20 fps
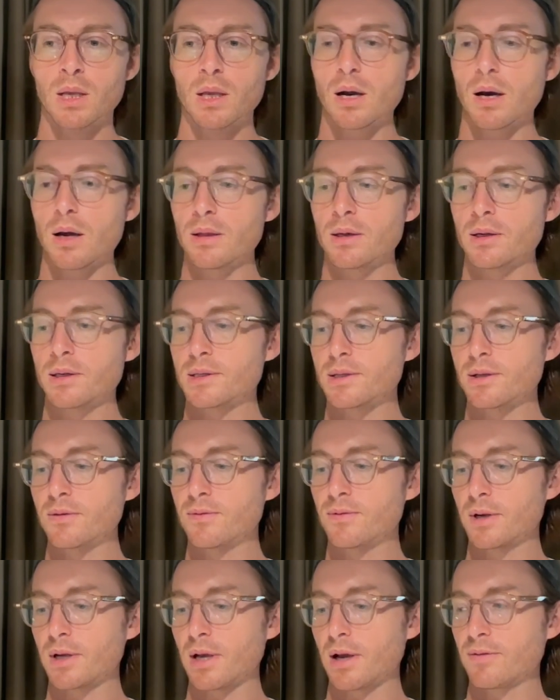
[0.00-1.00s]
I think it's good
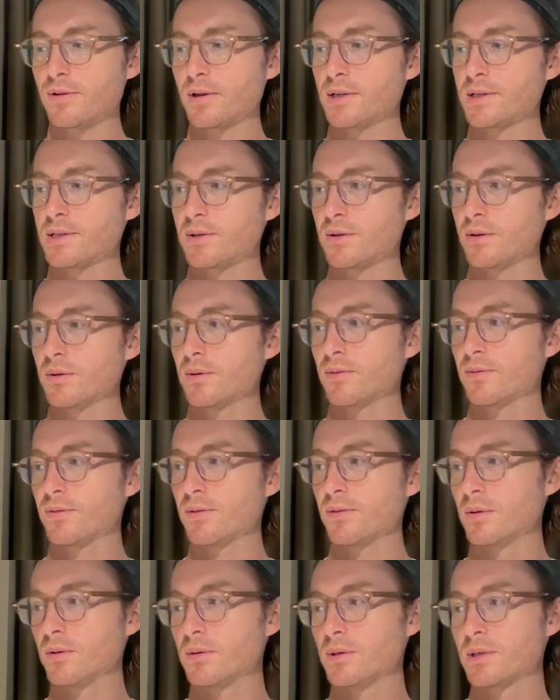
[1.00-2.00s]
for cafes too. If
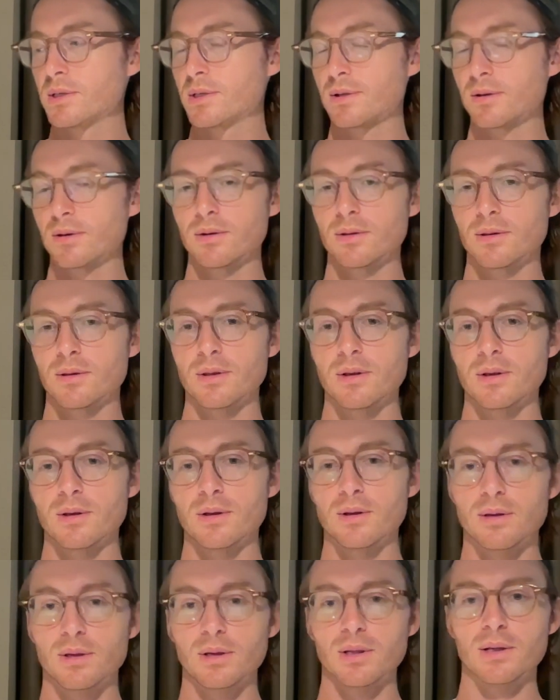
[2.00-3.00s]
you just heard
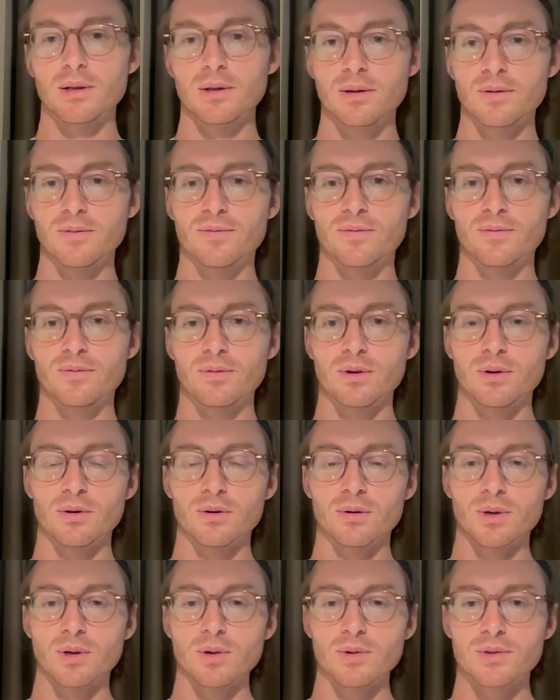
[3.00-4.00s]
if
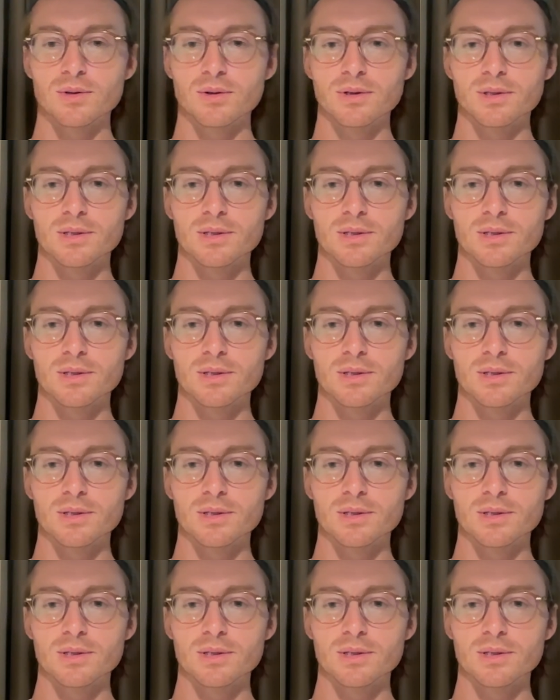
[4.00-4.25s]
you're a roaster,